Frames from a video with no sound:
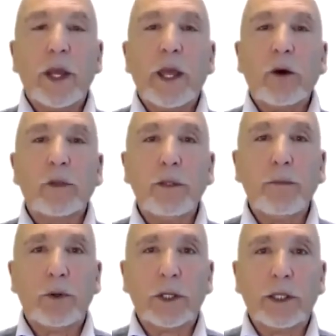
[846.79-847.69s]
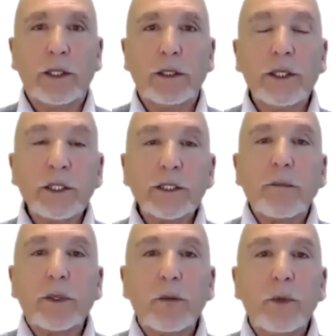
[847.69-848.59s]
a healthy body. This is
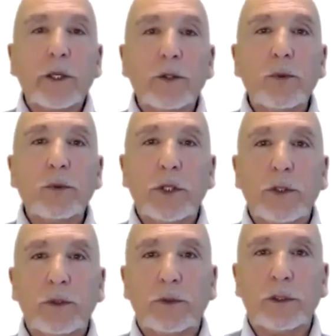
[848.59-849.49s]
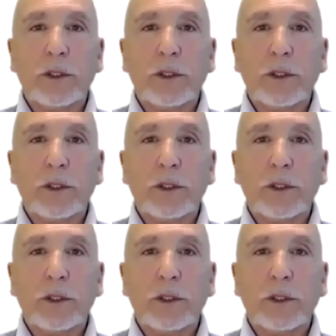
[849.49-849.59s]
something we can all do.